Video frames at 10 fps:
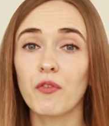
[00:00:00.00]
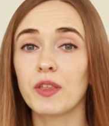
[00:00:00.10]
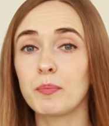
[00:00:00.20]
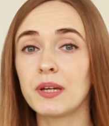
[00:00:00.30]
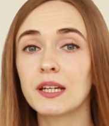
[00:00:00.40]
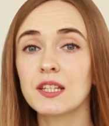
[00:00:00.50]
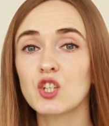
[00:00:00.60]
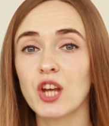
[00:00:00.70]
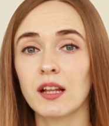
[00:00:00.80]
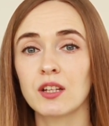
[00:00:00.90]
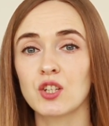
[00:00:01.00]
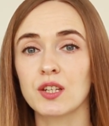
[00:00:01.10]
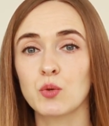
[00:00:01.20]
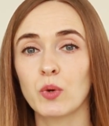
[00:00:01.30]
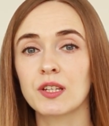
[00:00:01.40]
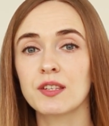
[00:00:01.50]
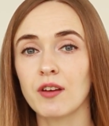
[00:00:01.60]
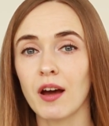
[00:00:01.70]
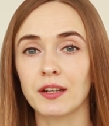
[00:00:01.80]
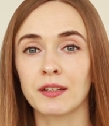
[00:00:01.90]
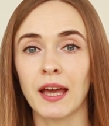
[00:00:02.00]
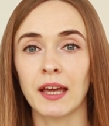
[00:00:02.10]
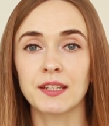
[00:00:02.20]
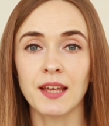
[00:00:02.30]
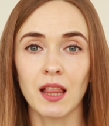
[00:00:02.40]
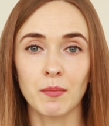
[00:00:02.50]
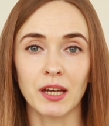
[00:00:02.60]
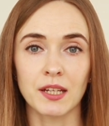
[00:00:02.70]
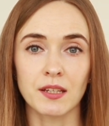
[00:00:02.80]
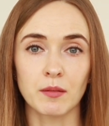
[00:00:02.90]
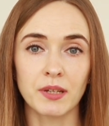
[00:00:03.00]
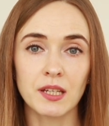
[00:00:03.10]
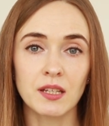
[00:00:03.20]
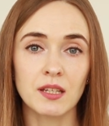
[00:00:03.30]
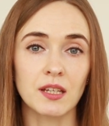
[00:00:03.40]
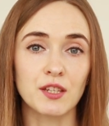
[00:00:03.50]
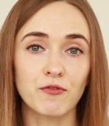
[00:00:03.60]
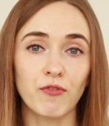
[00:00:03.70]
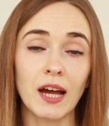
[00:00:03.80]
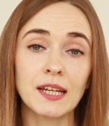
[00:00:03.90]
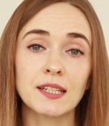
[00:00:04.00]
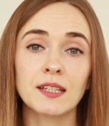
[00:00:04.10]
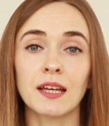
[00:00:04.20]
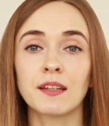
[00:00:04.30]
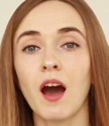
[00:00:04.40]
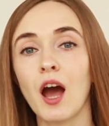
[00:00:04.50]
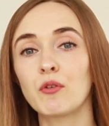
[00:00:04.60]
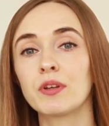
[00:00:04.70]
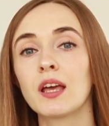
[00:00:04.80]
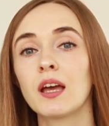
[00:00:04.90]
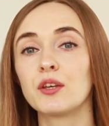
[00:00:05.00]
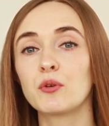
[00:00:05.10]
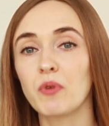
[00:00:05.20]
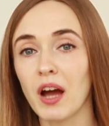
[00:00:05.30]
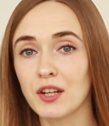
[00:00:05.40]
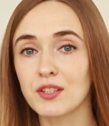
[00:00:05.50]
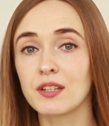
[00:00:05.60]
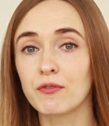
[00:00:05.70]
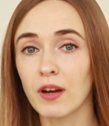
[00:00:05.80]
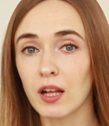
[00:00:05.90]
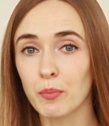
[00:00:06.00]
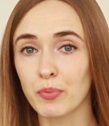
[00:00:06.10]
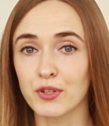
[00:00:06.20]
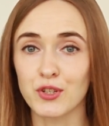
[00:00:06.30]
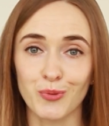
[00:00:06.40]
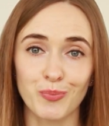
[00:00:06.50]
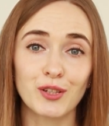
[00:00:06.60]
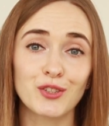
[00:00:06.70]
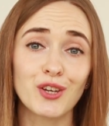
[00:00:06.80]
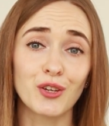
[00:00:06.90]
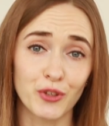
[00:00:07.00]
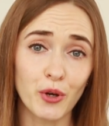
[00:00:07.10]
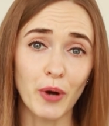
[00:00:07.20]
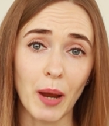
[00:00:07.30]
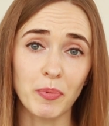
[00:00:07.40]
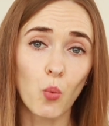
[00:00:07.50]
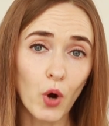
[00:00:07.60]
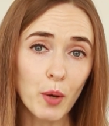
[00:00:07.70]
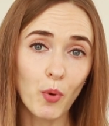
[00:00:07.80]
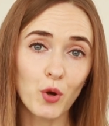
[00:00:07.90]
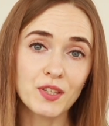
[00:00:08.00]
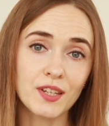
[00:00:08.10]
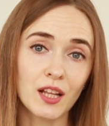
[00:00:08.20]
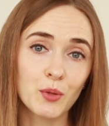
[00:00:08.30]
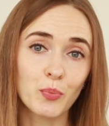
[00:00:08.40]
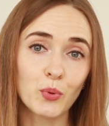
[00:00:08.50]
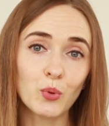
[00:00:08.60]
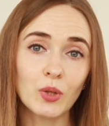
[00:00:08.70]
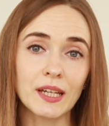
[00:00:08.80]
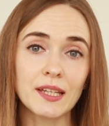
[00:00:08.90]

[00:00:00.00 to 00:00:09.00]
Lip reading: of the biggest challenges when starting a telemedicine business is finding and hiring the right developers to build your app. Voypost Talent Pool